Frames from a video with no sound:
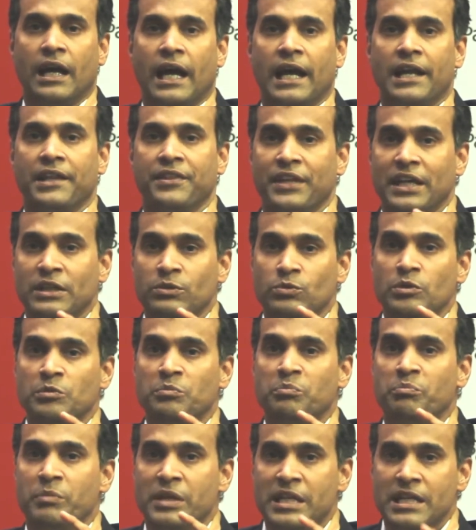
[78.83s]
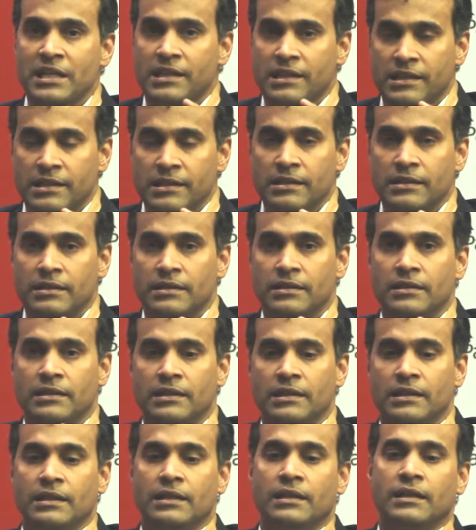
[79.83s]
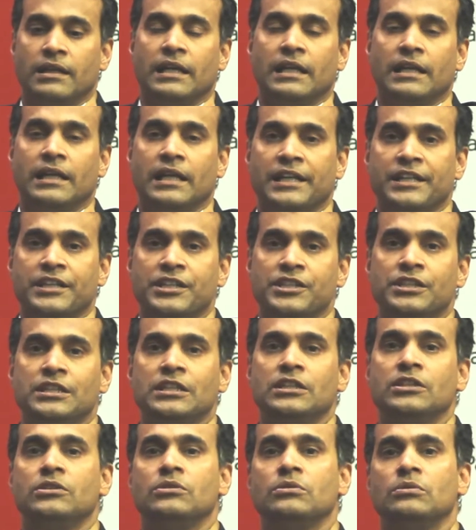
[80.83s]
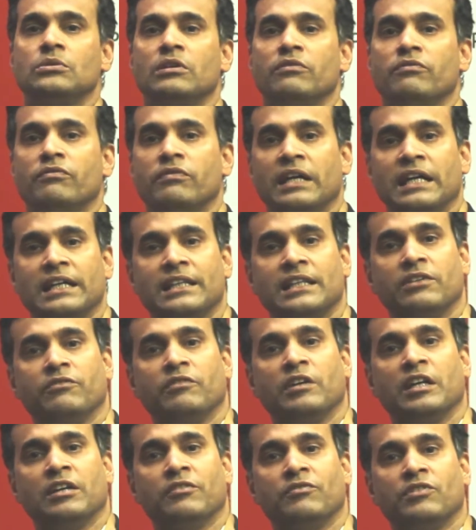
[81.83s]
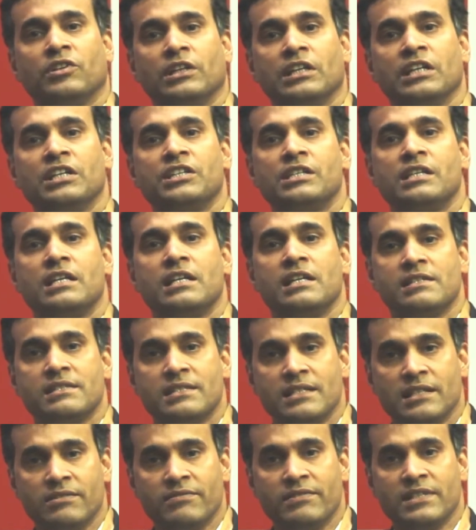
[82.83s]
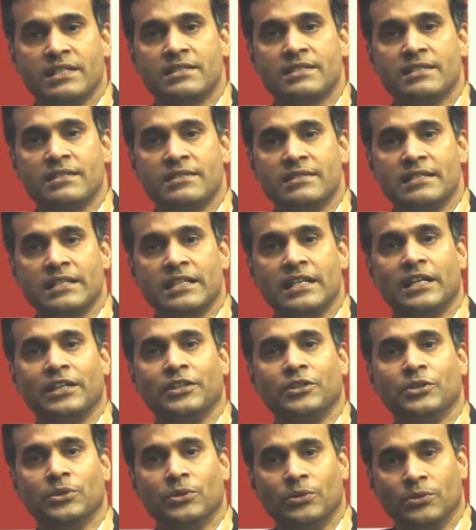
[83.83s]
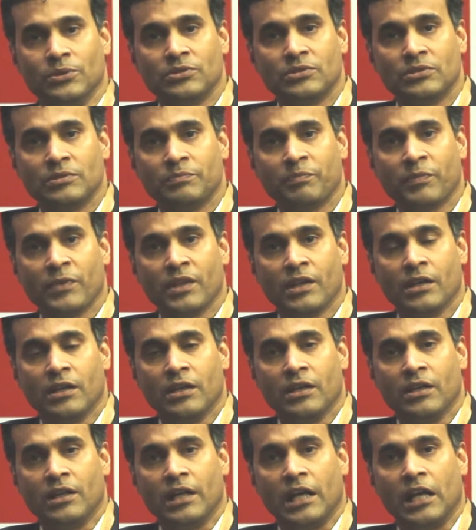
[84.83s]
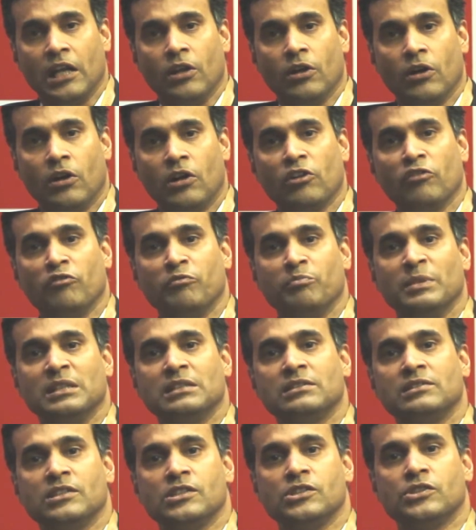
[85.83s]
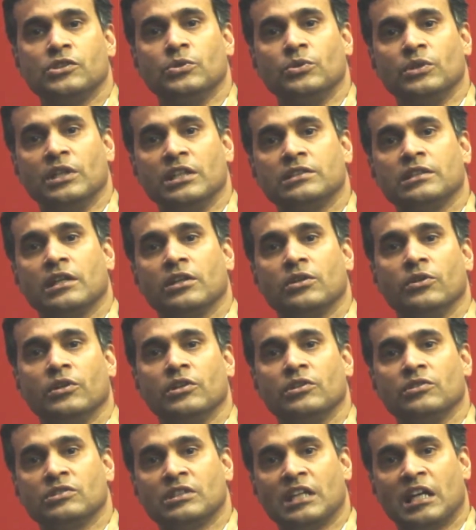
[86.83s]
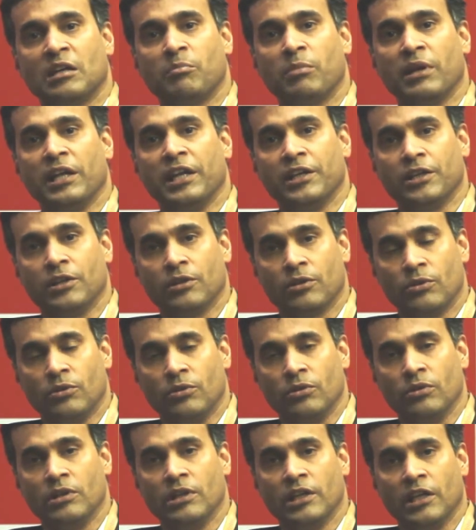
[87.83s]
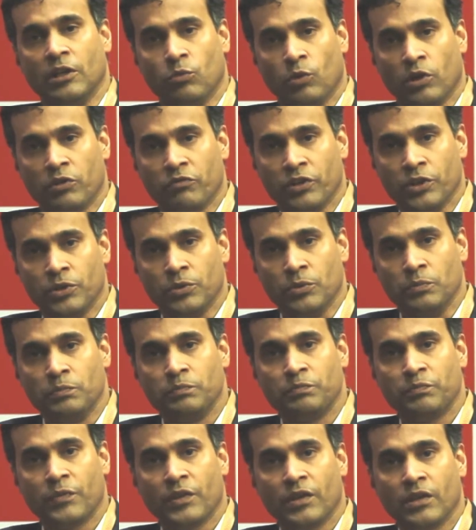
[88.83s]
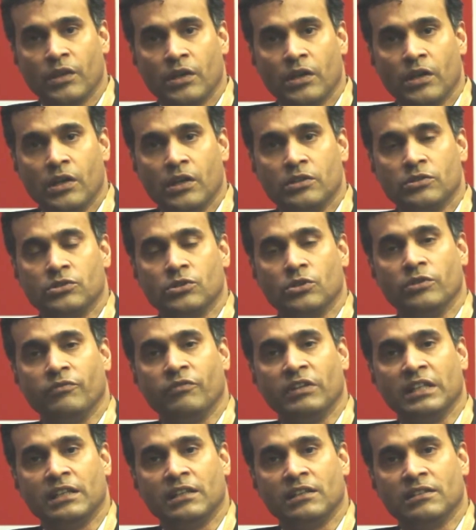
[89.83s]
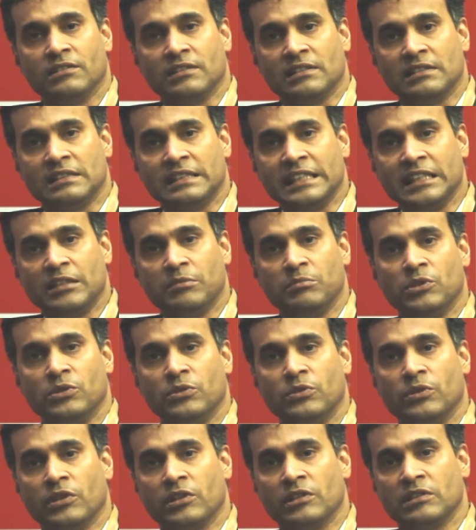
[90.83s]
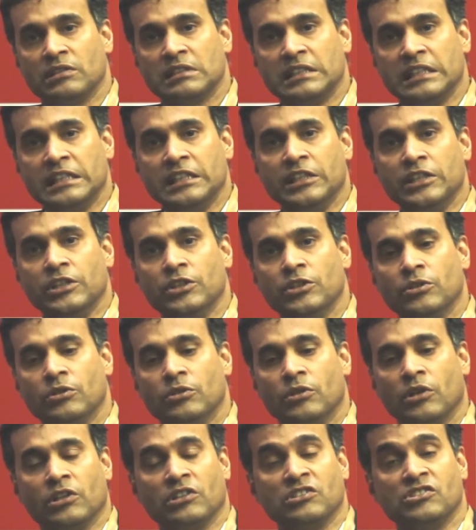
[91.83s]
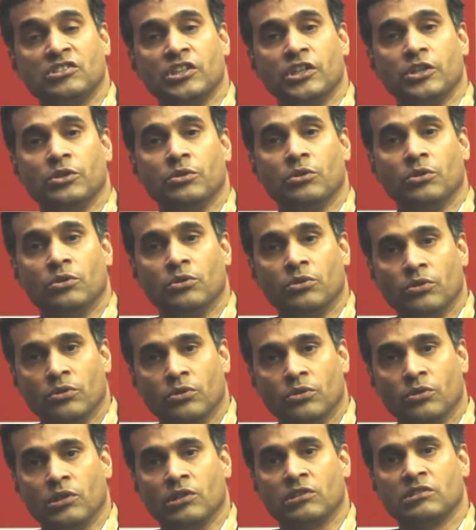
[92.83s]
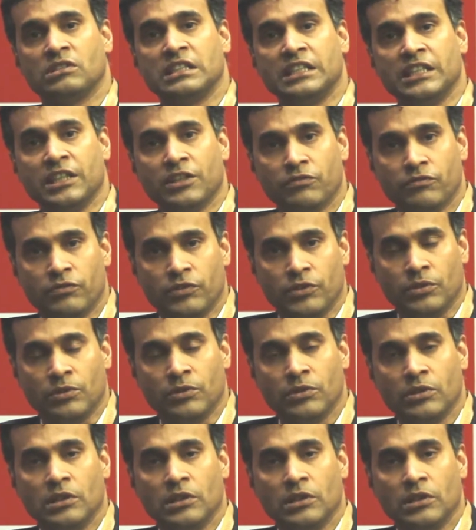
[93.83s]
And that would mean, in addition to the fact that we have traditionally serviced the CIOs, a lot of business units are going to start playing a role in what we do. So whether it's a CMO or a CDO or a COO or a CFO,